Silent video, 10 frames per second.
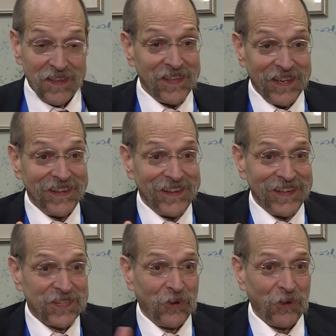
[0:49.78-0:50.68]
then
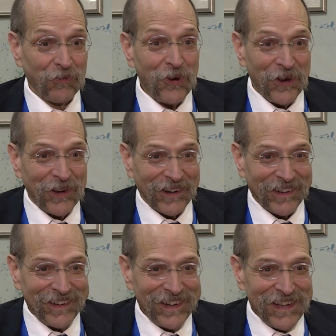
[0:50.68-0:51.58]
it's all
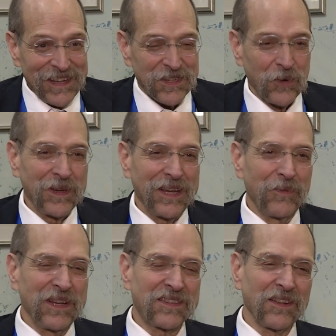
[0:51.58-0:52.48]
wrong. So
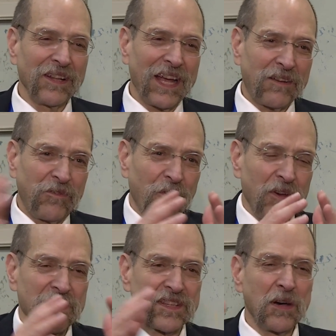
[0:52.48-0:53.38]
we select
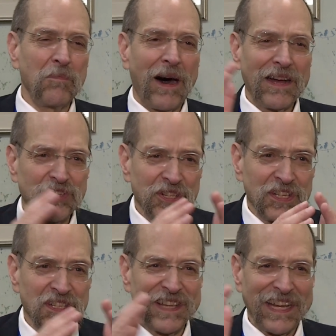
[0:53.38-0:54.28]
for this
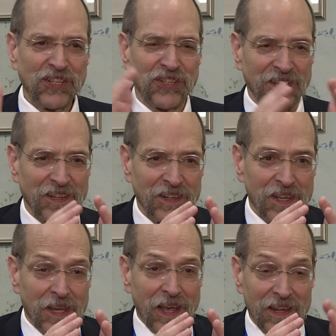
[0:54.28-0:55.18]
homogenization.
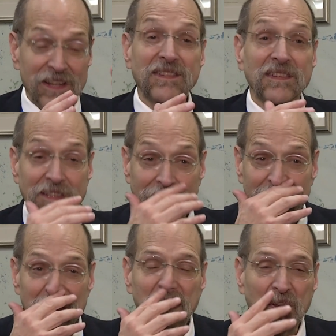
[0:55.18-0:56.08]
And this is,
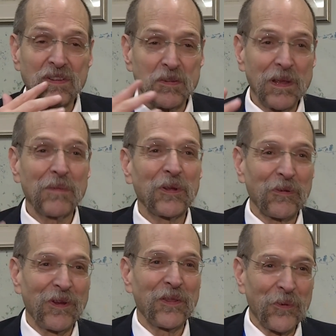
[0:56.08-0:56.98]
again, because the people who
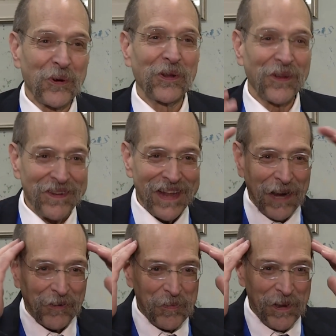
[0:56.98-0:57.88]
run the world are
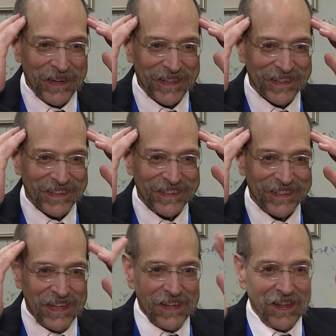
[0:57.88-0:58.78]
narrow-minded.
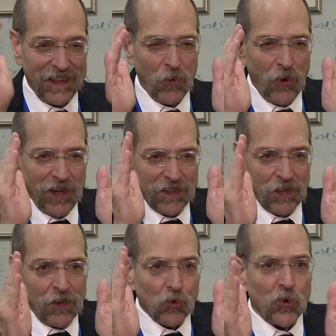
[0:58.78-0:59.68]
And they want
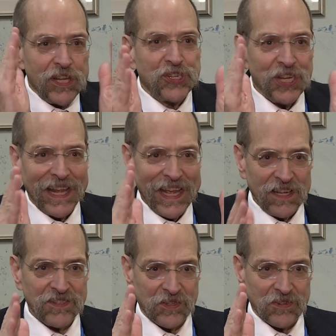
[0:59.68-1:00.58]
rigid
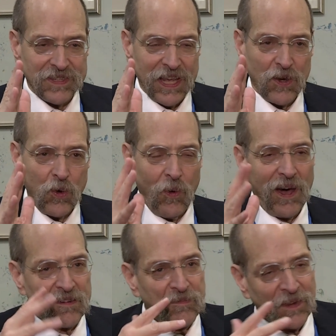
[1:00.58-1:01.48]
answers. They don't
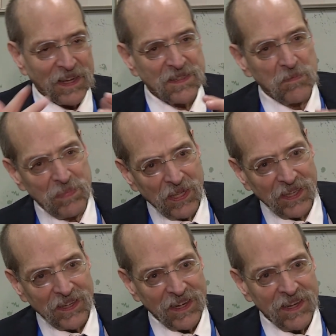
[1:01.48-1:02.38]
want
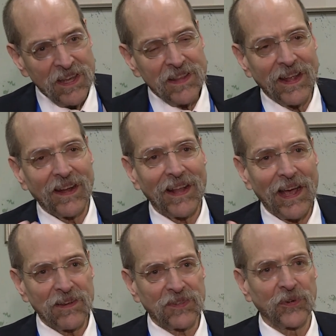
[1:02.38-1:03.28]
flexibility that
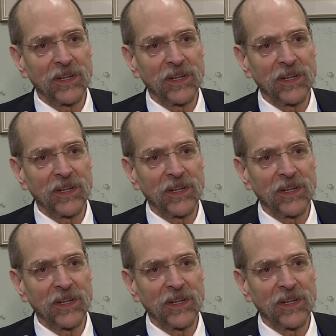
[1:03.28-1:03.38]
allows for